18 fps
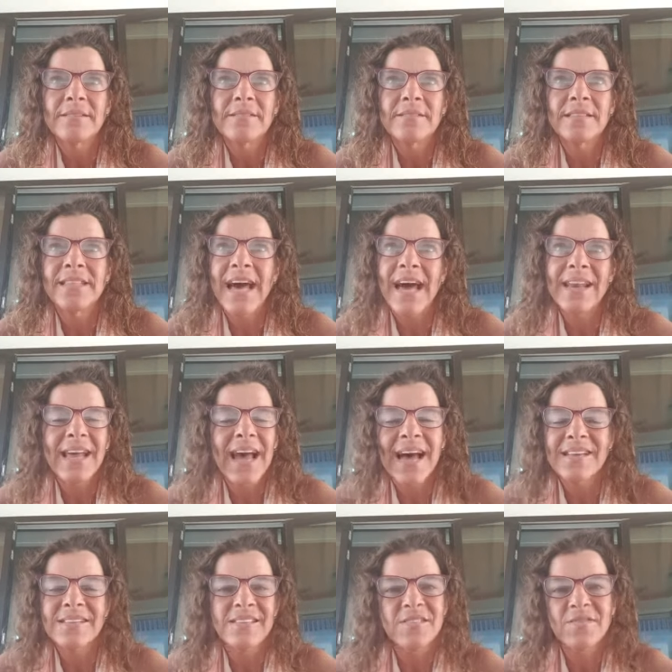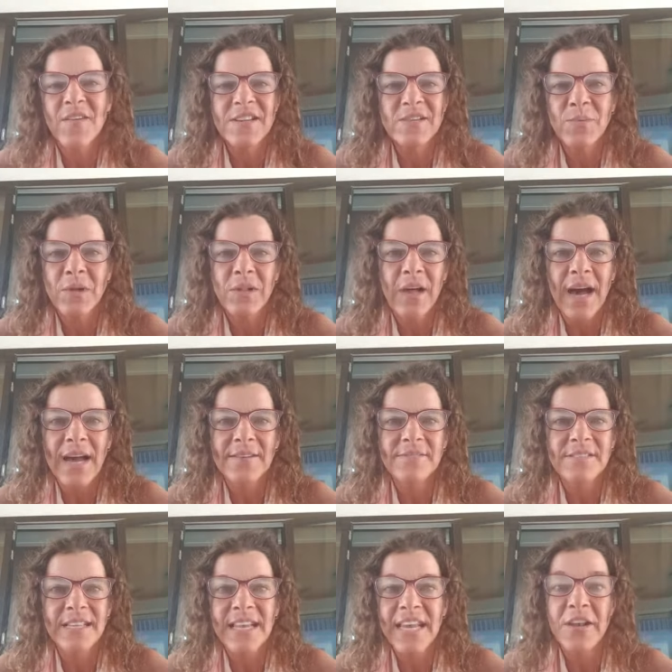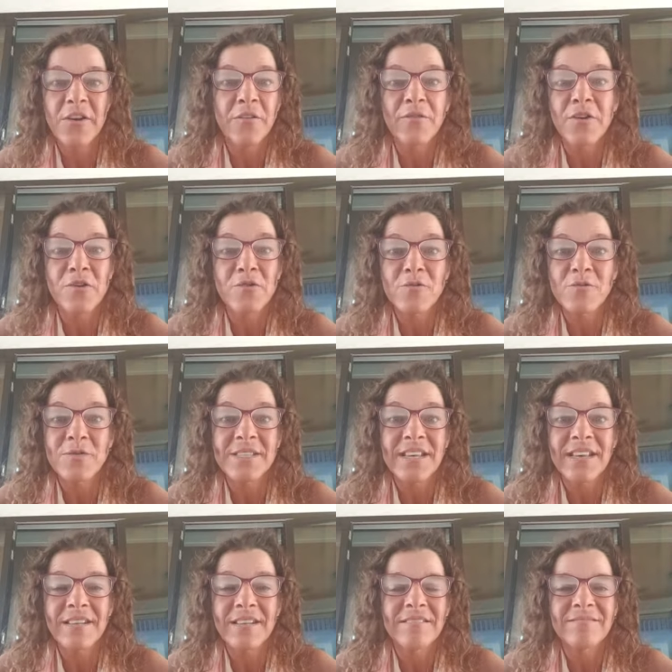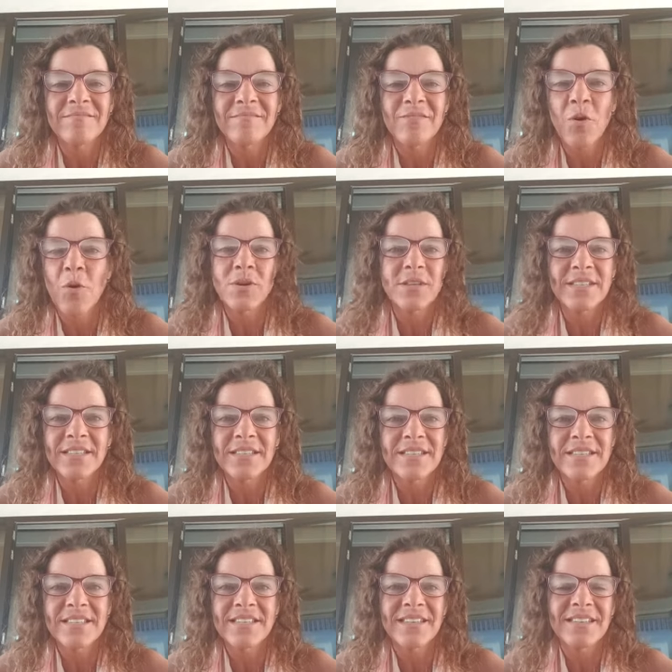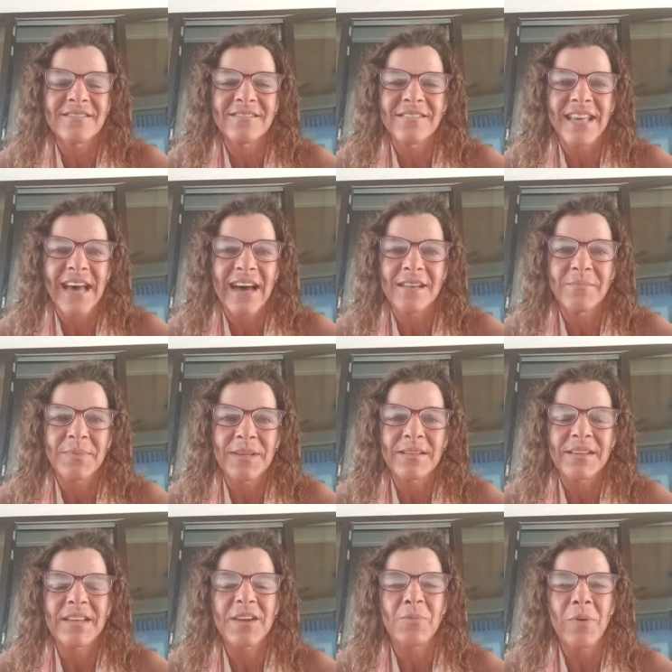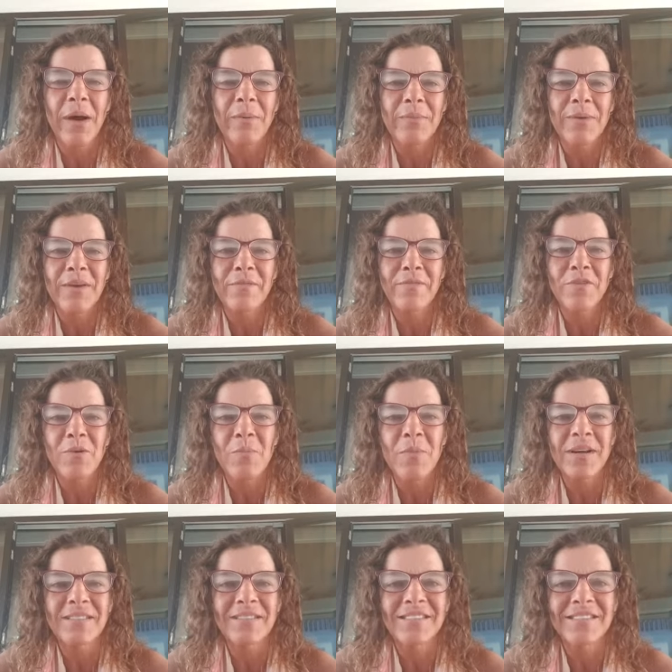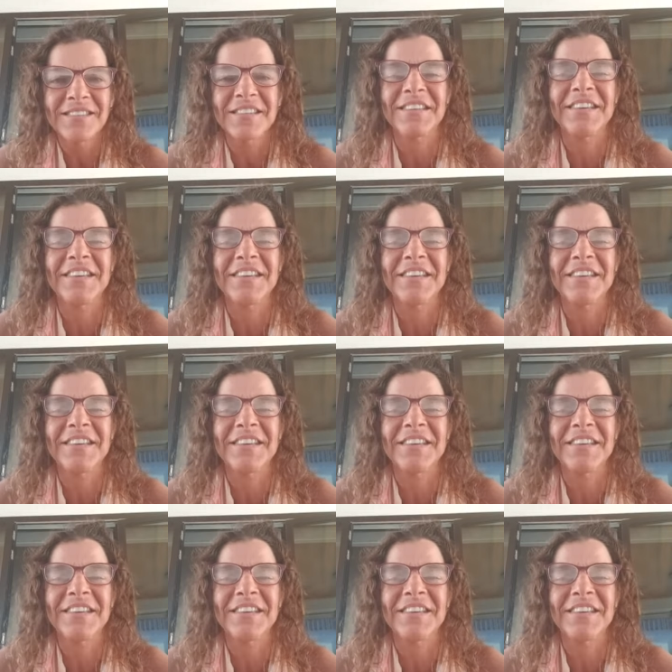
that has Facebook Lives and interviews and courses and that, but it'll probably be a few months